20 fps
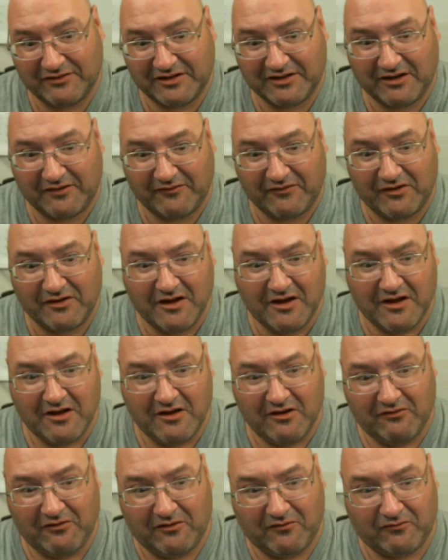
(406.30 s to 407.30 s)
recover.
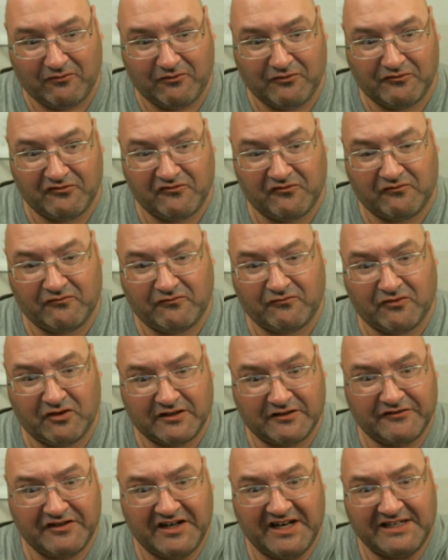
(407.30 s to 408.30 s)
Well,
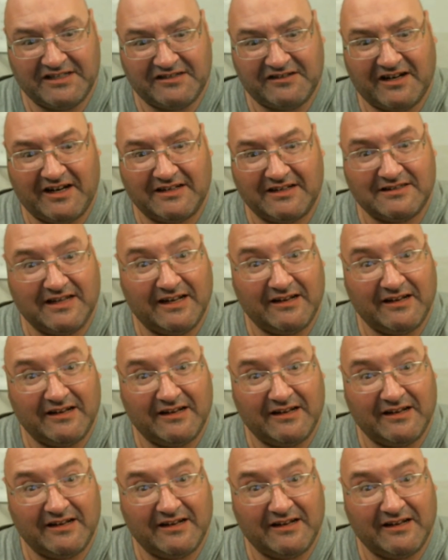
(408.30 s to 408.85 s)
work creates stress.